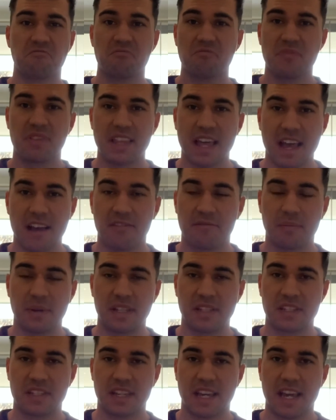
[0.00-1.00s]
they haven't
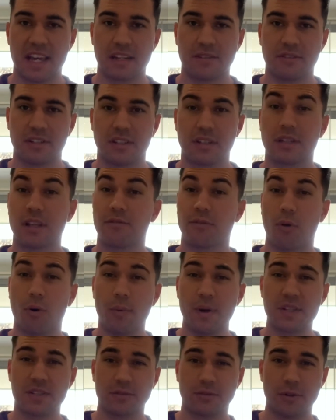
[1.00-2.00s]
been scared of it. They've
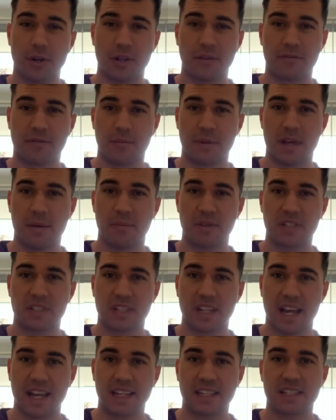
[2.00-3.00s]
always learned from their
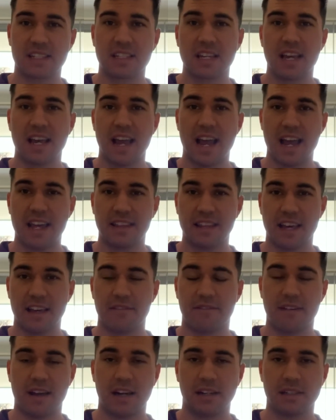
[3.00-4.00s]
mistakes and their
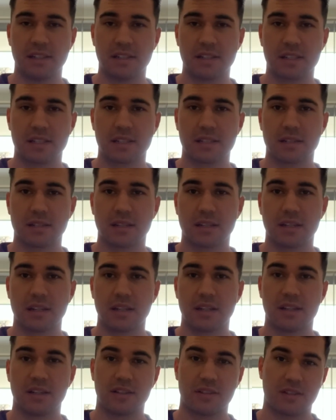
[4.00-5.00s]
failures.
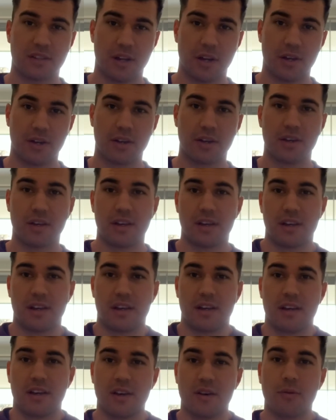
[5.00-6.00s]
So,
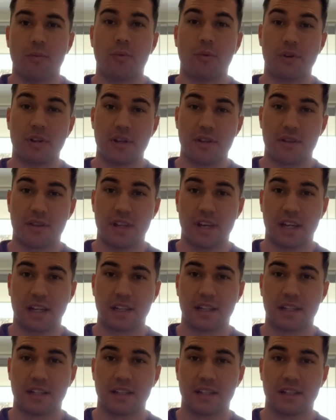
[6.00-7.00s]
what do you
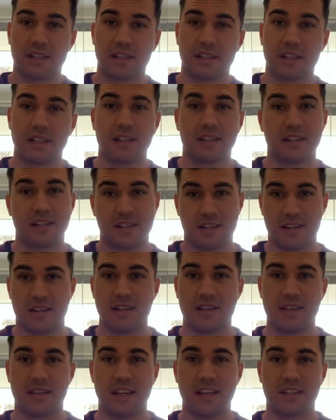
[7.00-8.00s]
think?
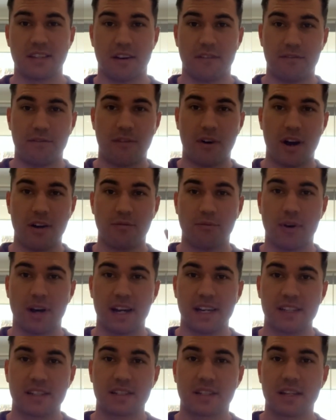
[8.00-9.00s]
These are 5
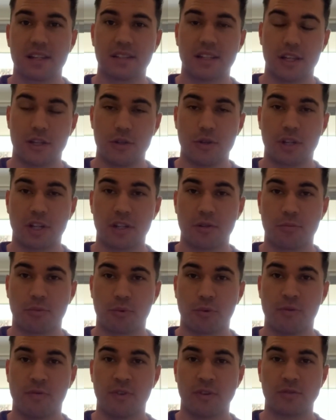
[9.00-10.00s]
ways that you can
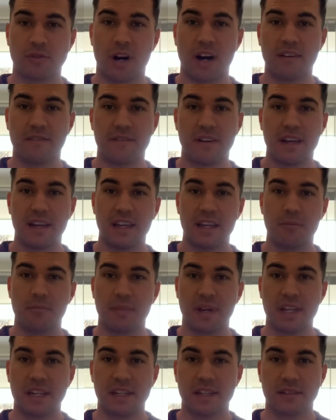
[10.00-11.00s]
improve your life
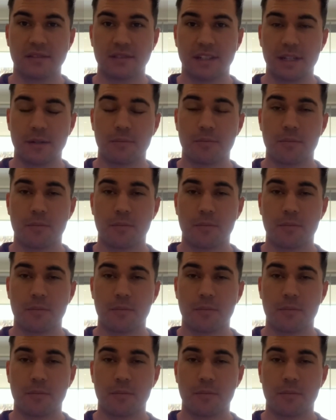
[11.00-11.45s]
immediately.